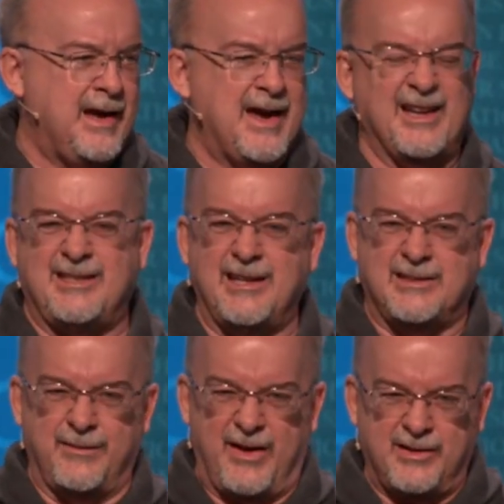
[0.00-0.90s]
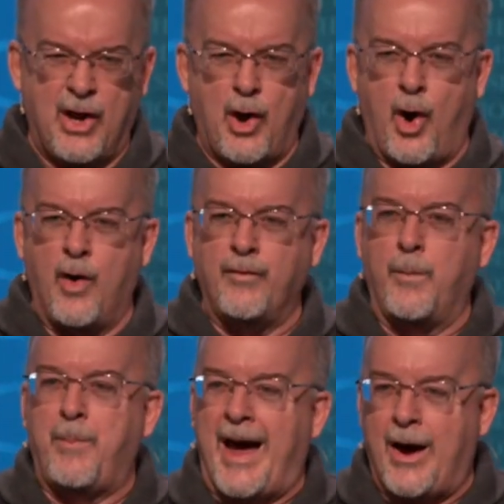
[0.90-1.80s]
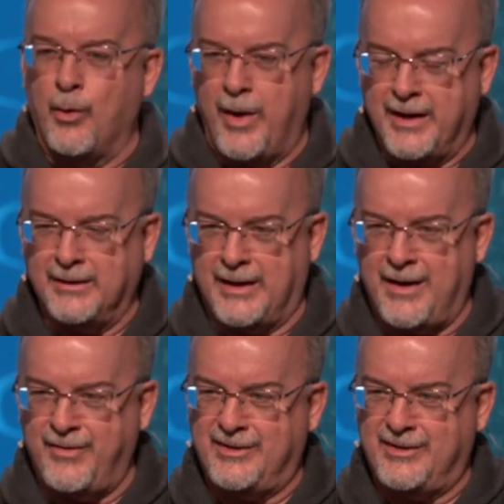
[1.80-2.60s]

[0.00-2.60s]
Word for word: a sense of his overpowering love